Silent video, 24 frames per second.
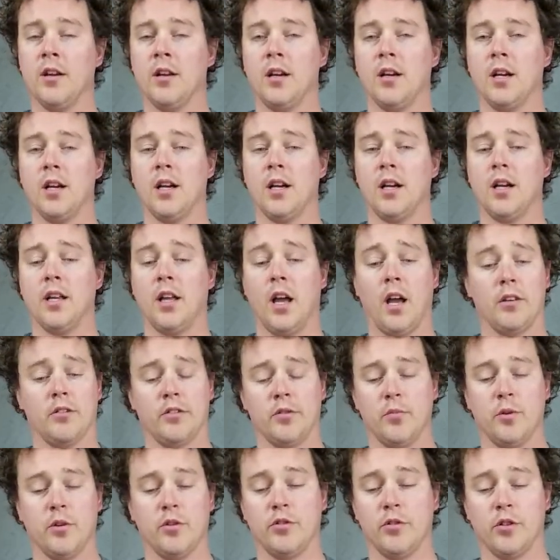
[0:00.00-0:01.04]
I
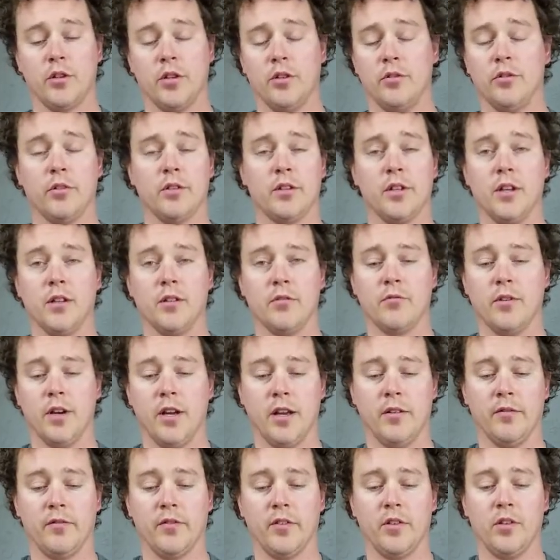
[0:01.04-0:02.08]
suppose you could do it the other way
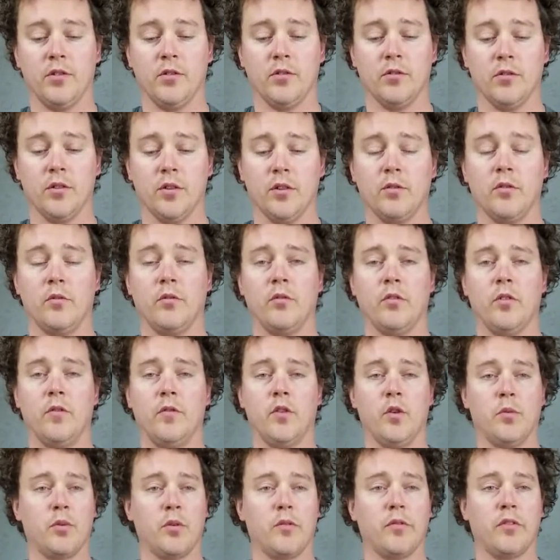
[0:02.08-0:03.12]
if you
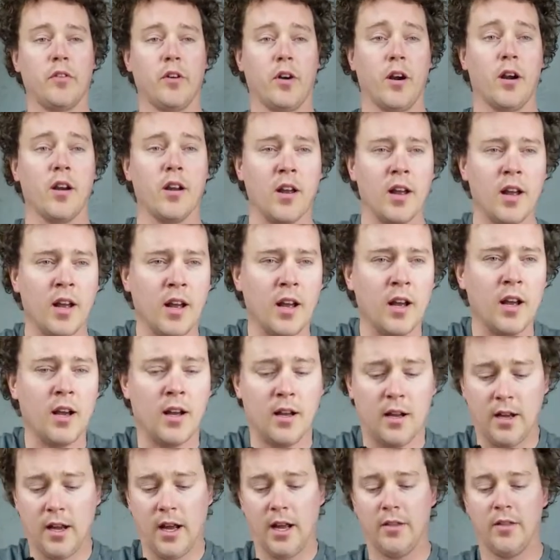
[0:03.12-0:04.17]
prefer.
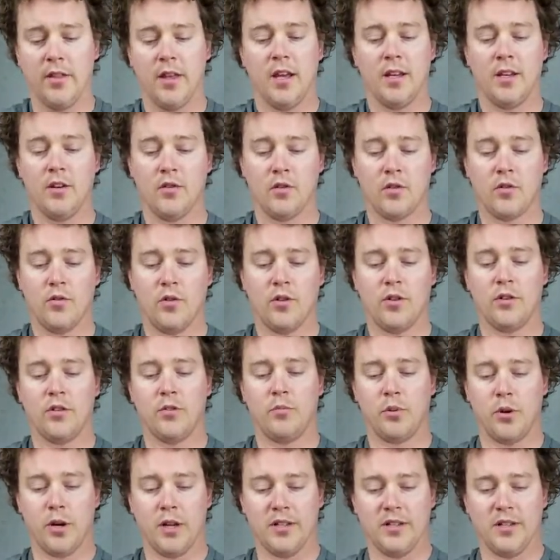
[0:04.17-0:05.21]
And then you're going to
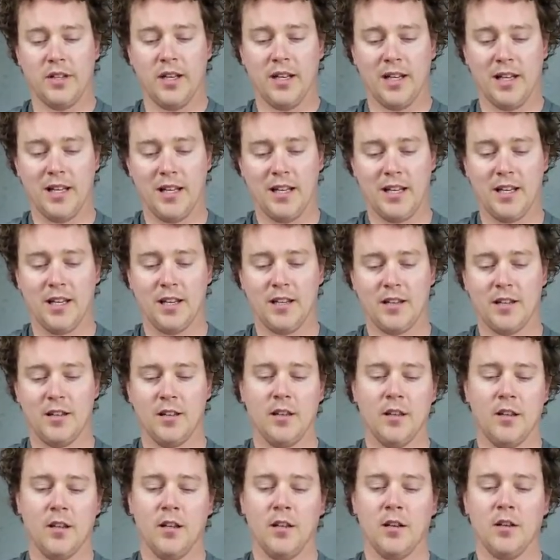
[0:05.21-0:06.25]
press in again,
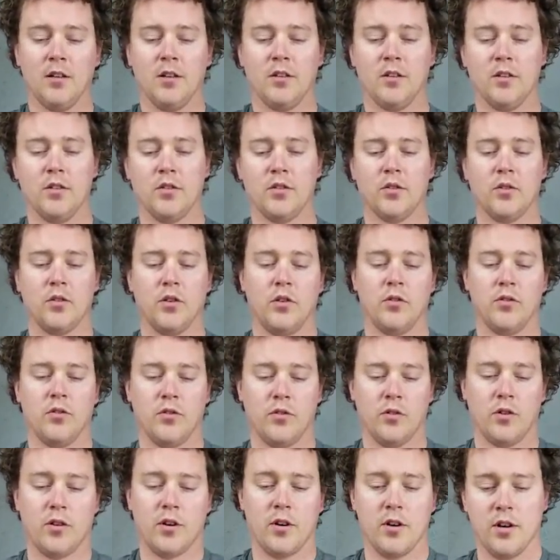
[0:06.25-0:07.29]
so you
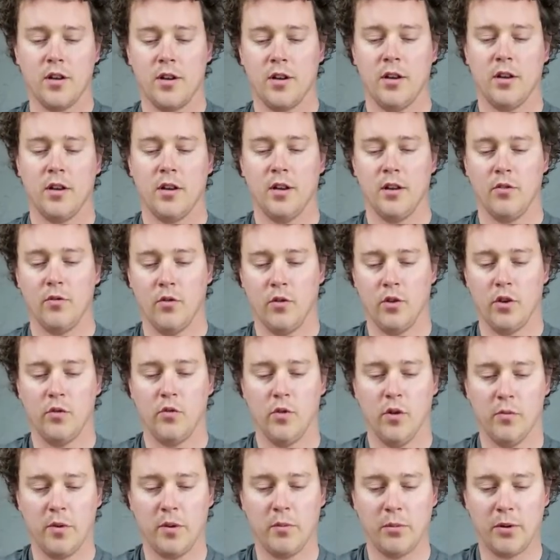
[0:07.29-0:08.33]

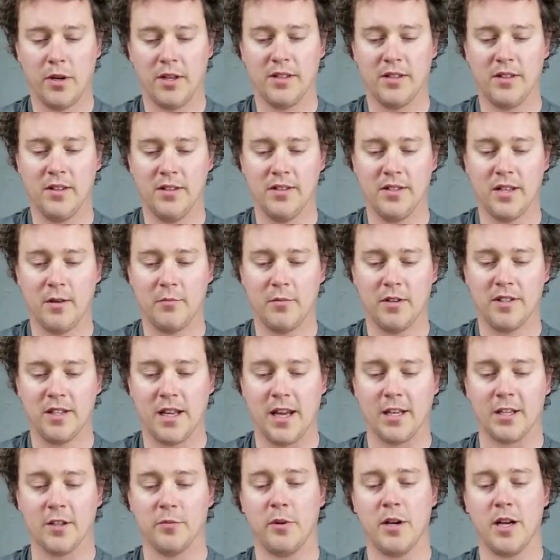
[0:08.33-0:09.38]
won't be pressed in the same
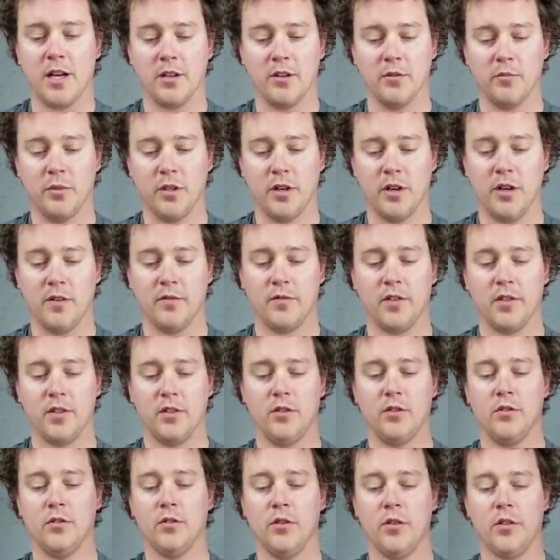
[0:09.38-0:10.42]
exact spot. You'll be off
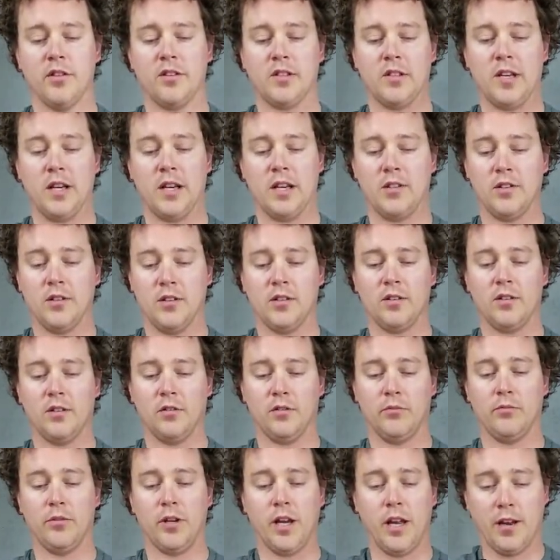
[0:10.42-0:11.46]
to the side just a
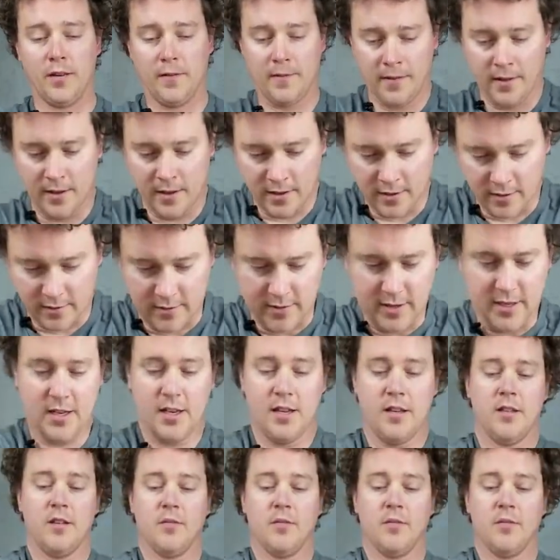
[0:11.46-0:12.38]
little bit. Okay, and